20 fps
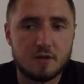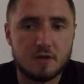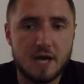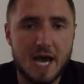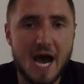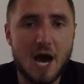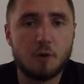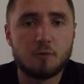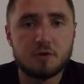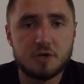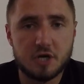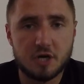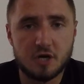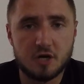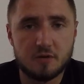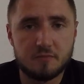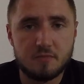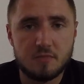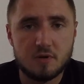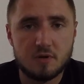
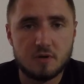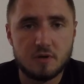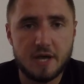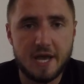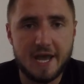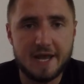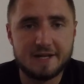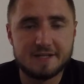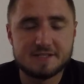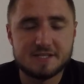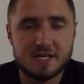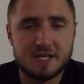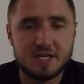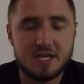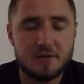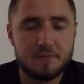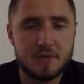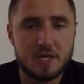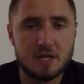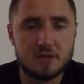outcome, and it's going to
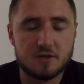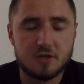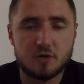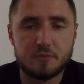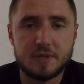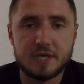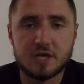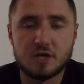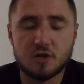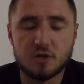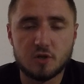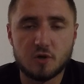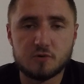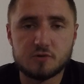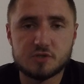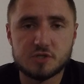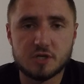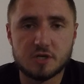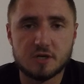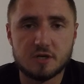get me a little bit
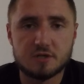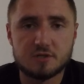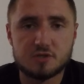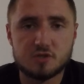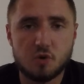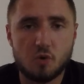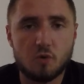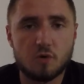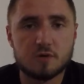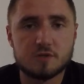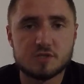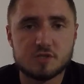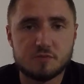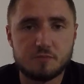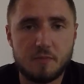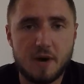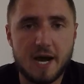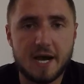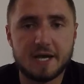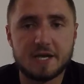closer towards
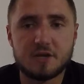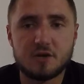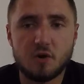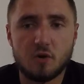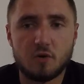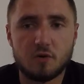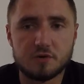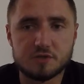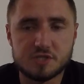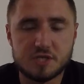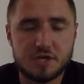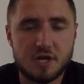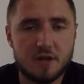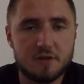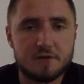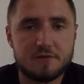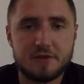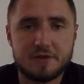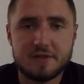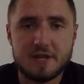my goals.
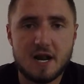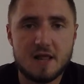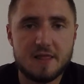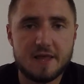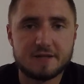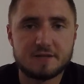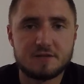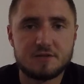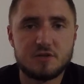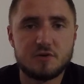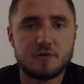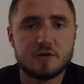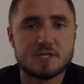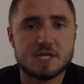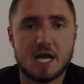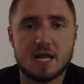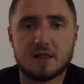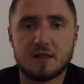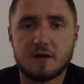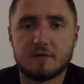Another thing that I like to do is
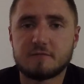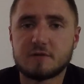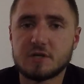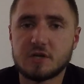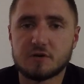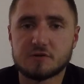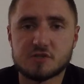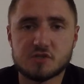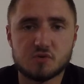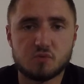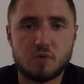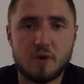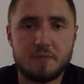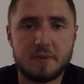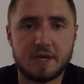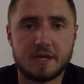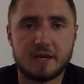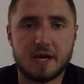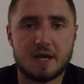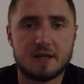I love to go
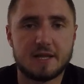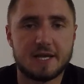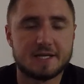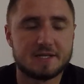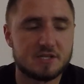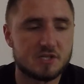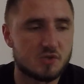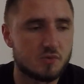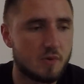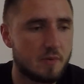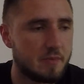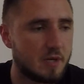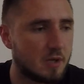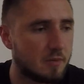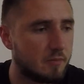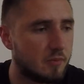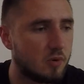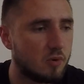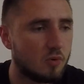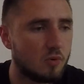swimming. I like to swim in a
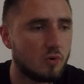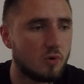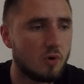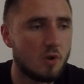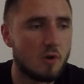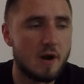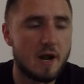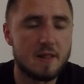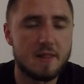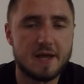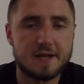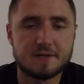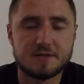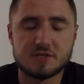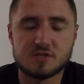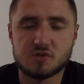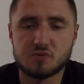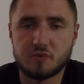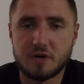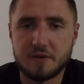pool, or I like to
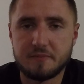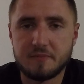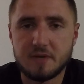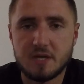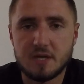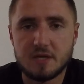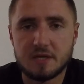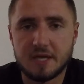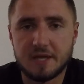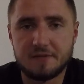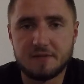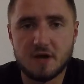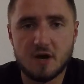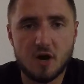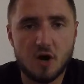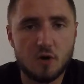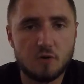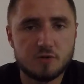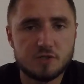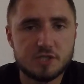swim in the
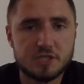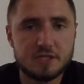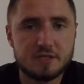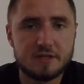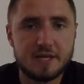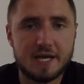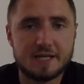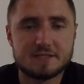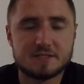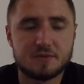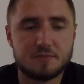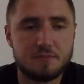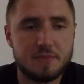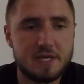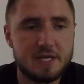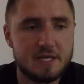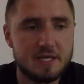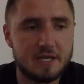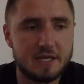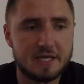ocean. That, to
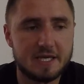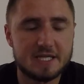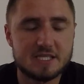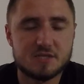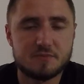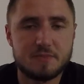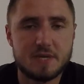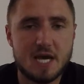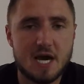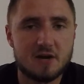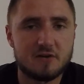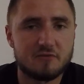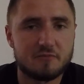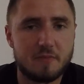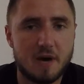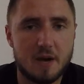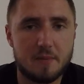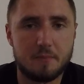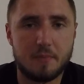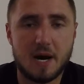me, it gets me out of
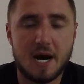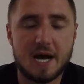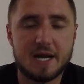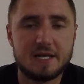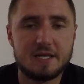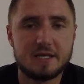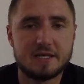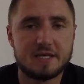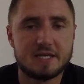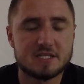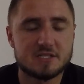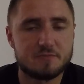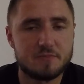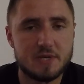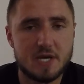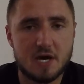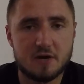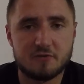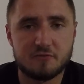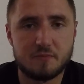my body, it gets me
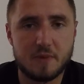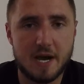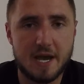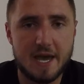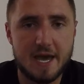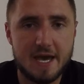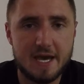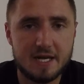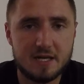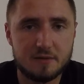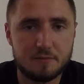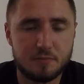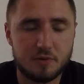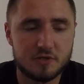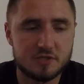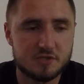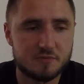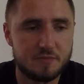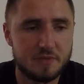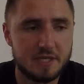out of my head, it
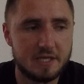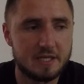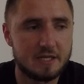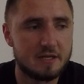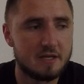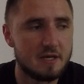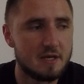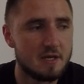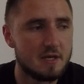puts me in